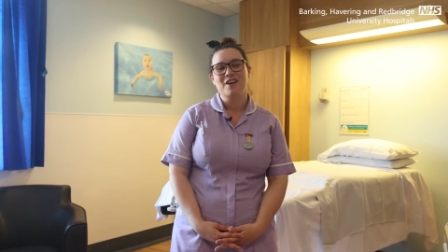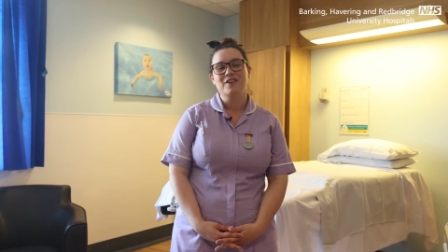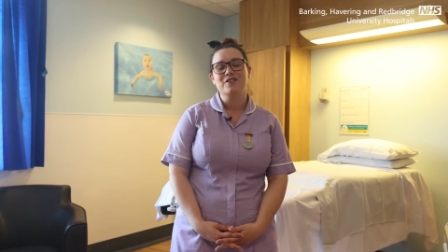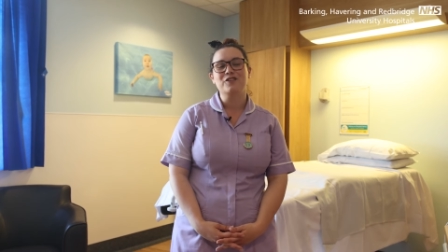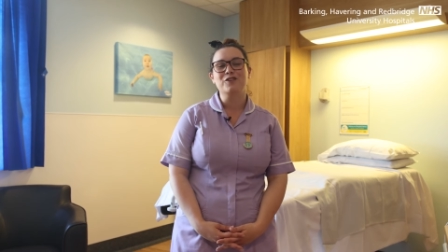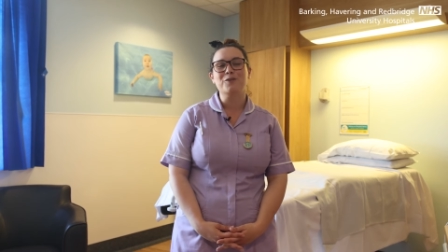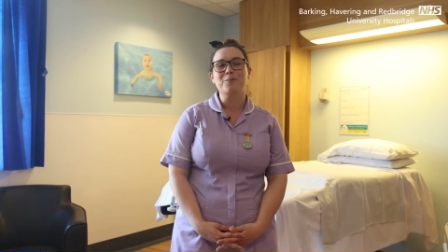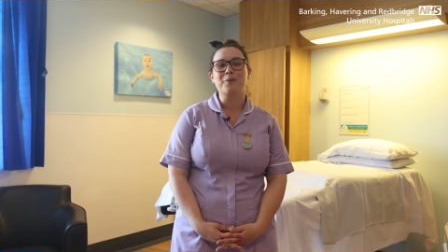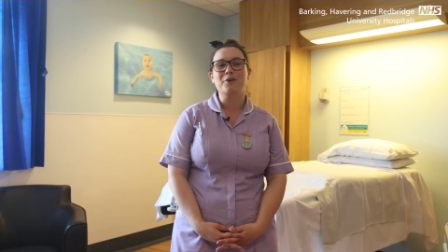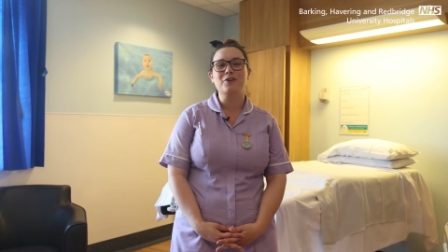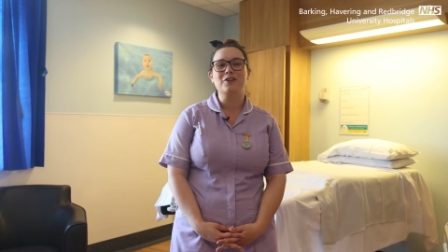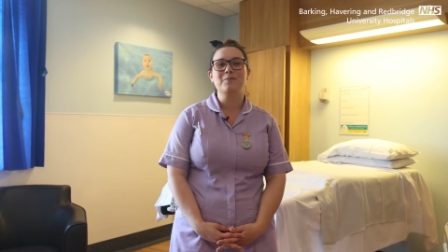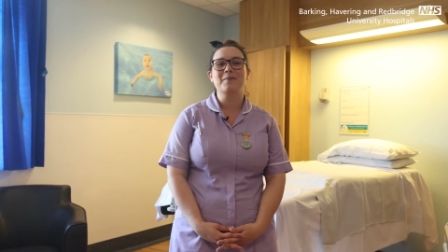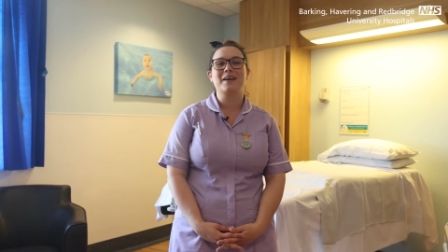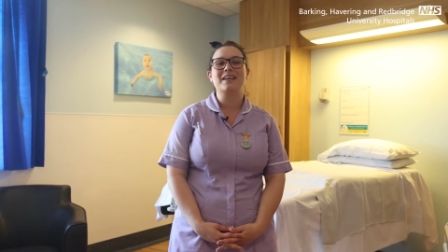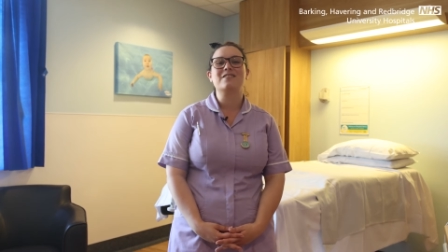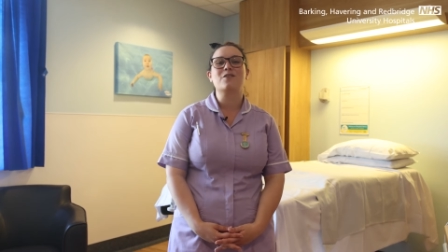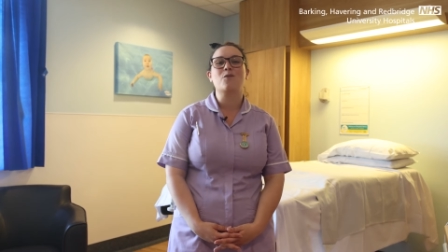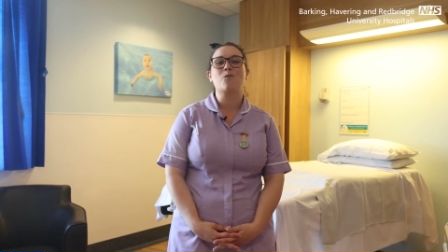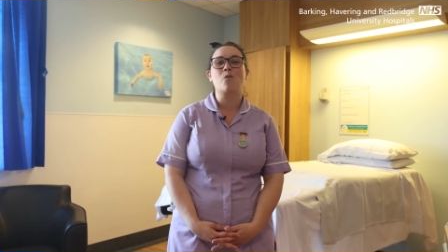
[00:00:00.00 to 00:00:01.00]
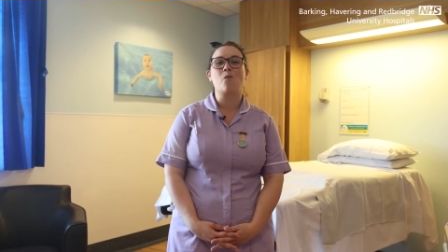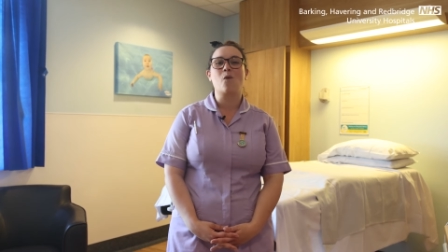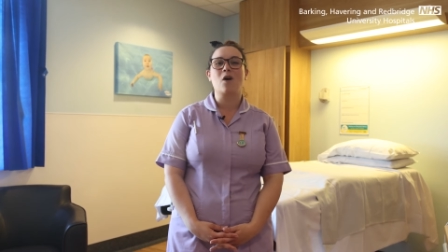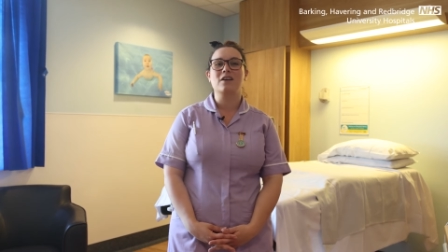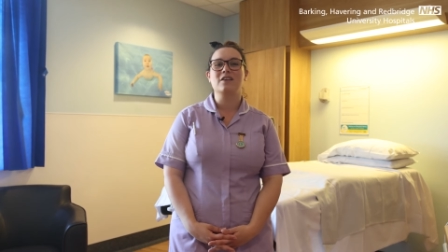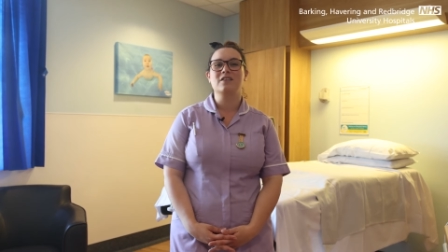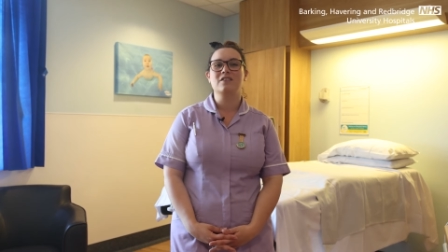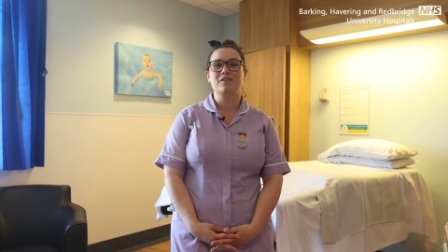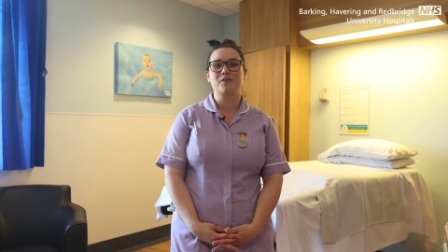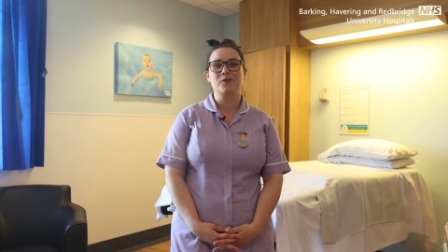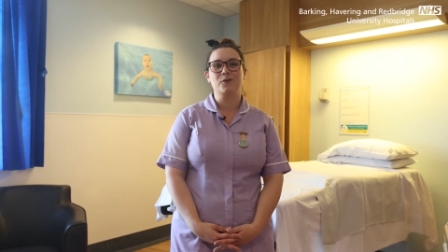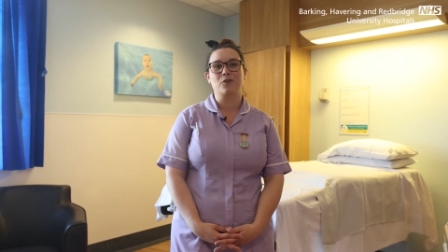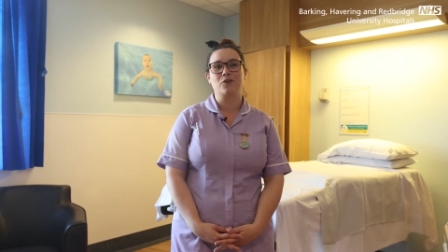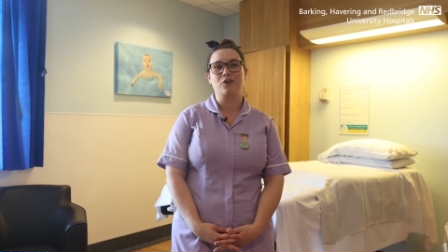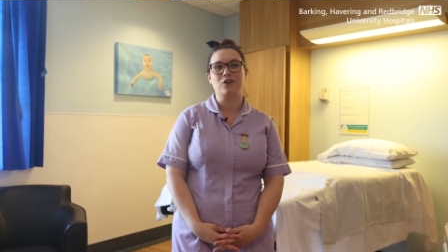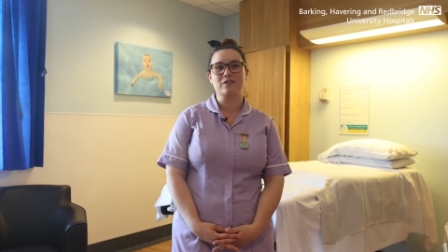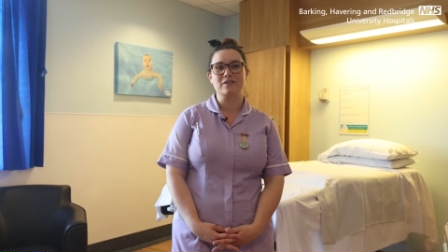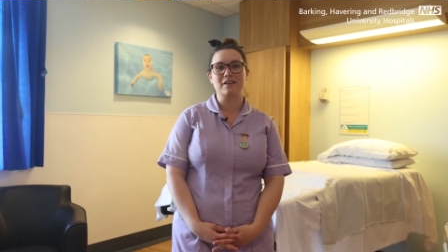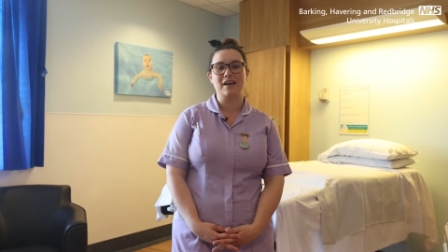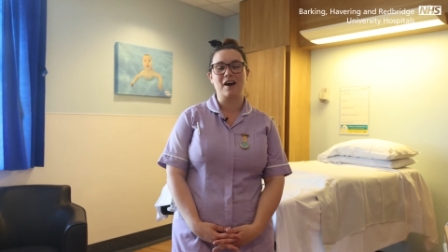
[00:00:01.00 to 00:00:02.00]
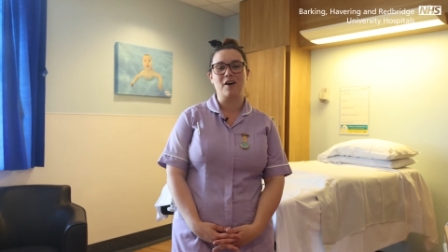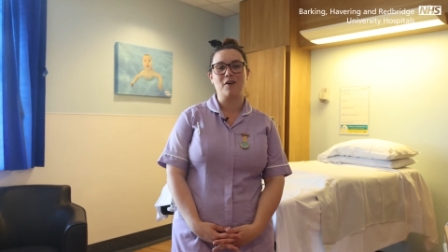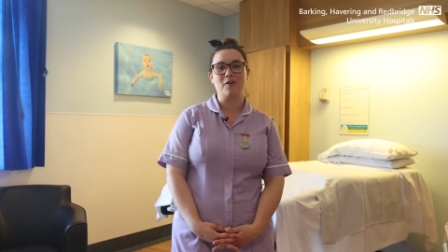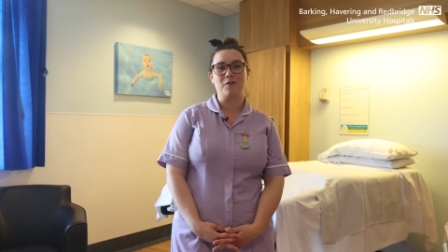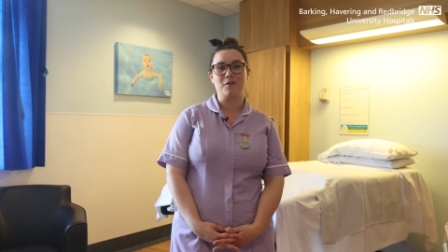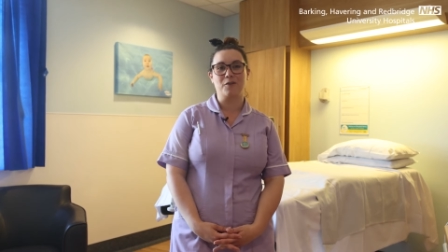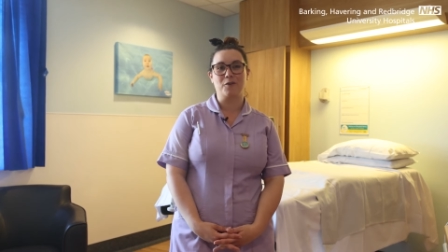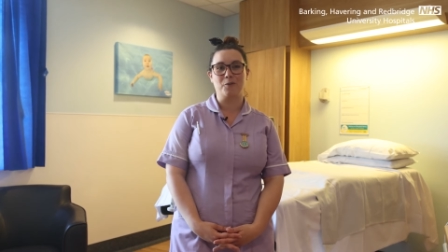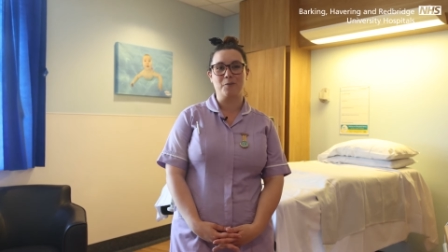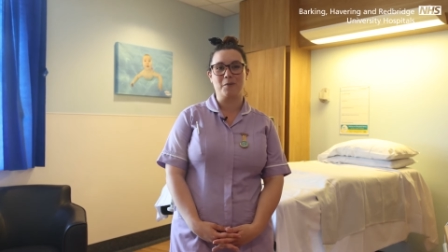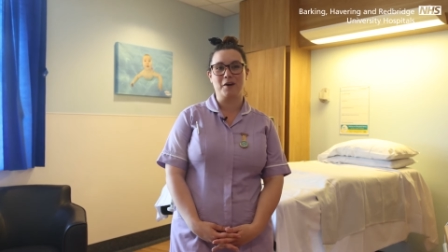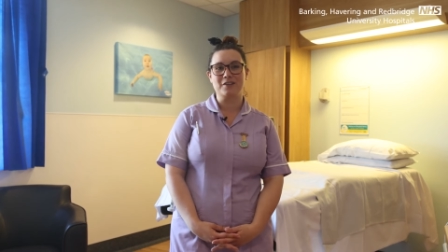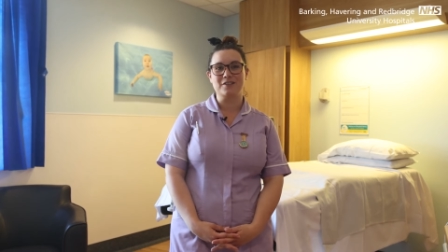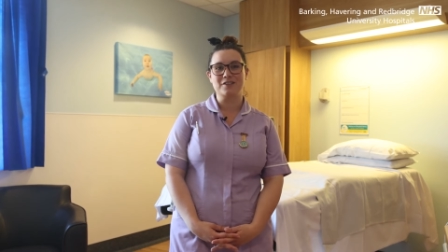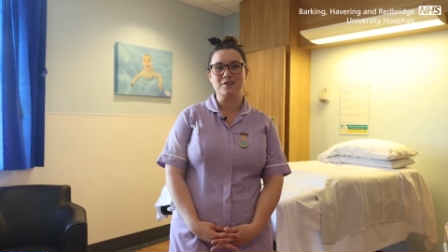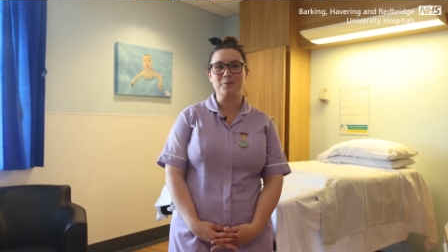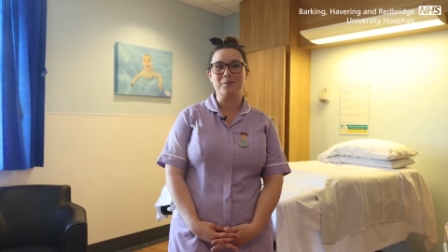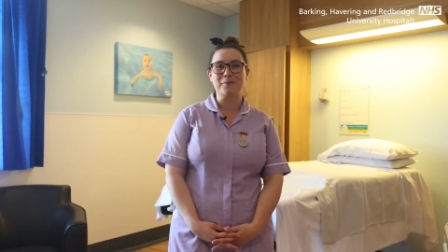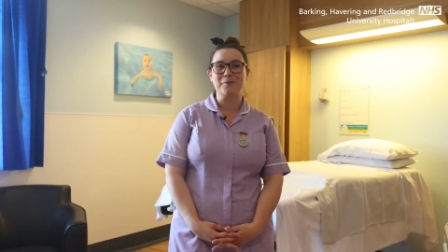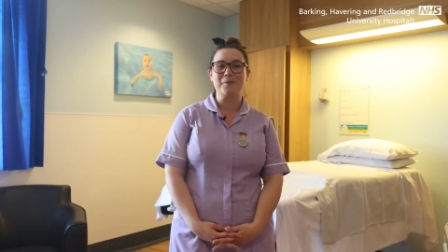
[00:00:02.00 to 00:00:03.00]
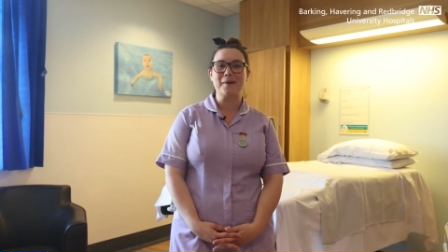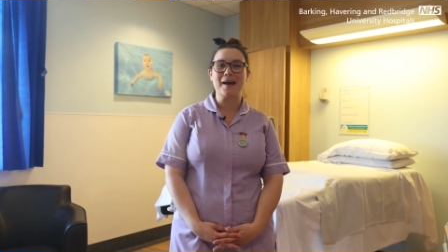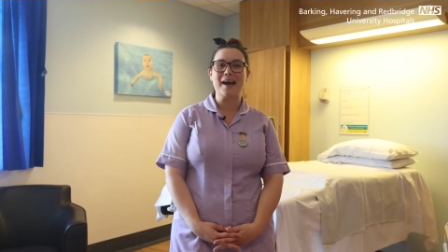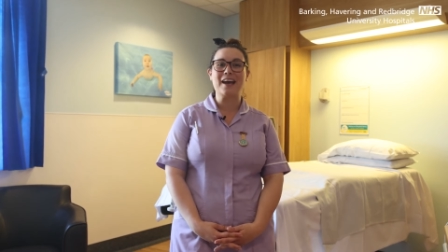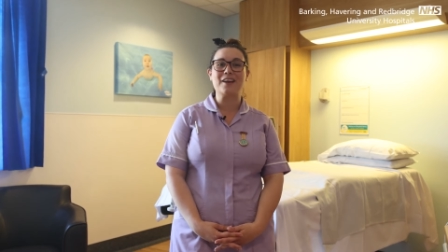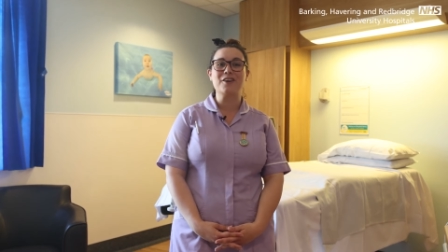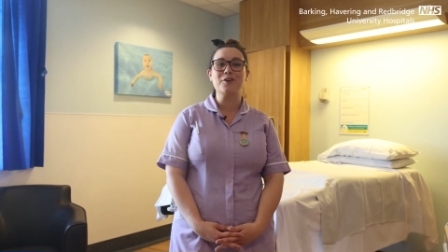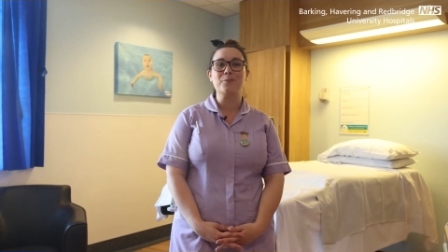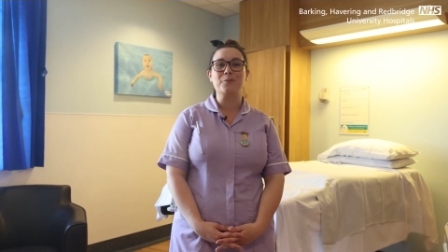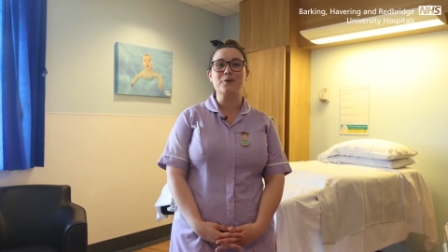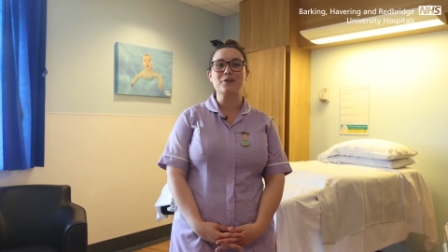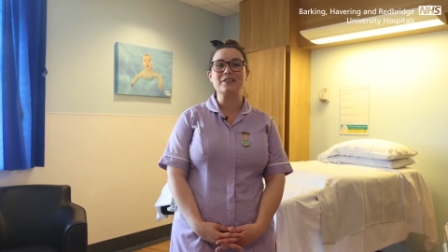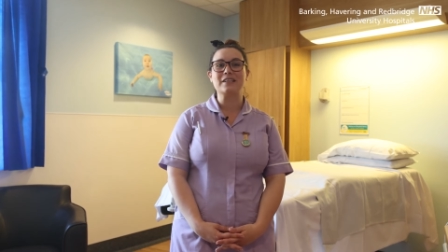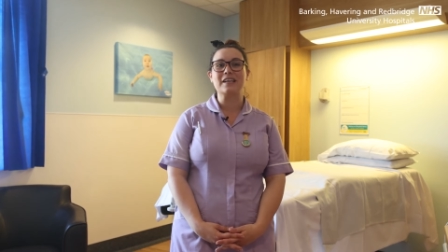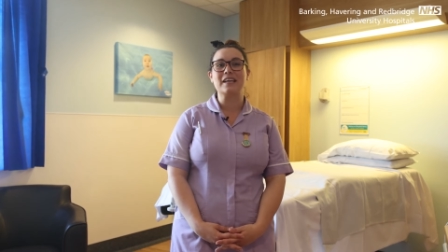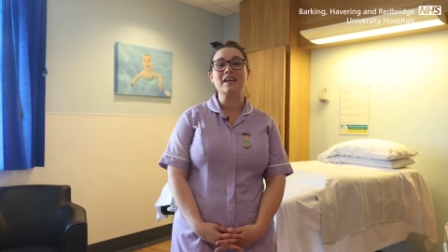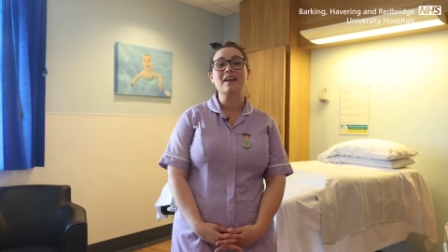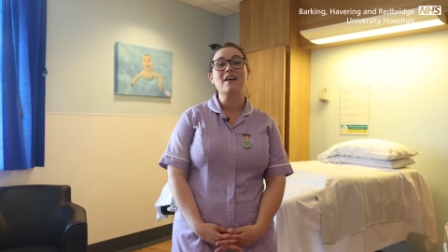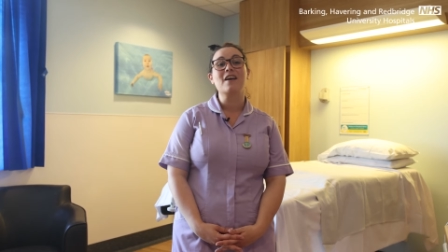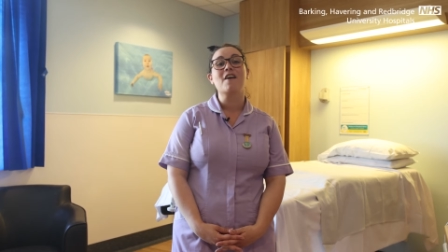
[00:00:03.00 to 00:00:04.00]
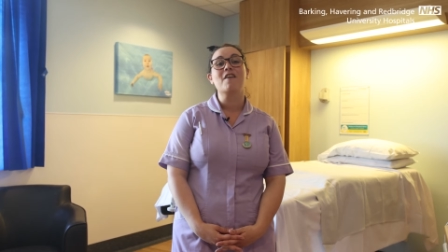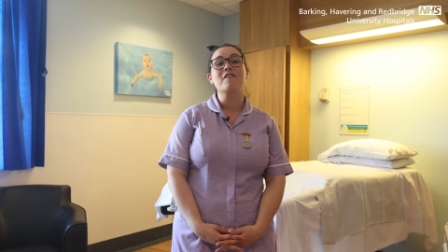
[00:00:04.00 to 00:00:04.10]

So your body makes a wonderful cocktail of hormones to prepare your body